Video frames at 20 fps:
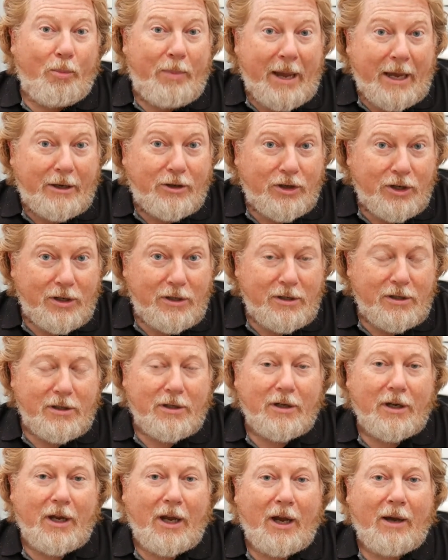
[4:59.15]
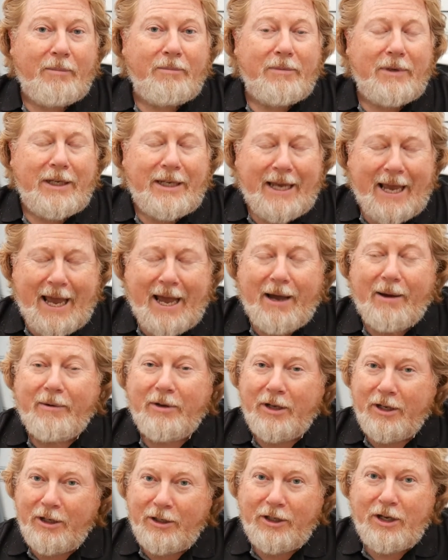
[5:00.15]
pictures. I'm
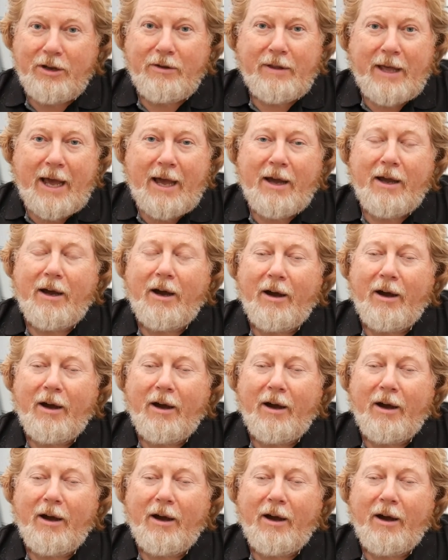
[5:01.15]
going to do that.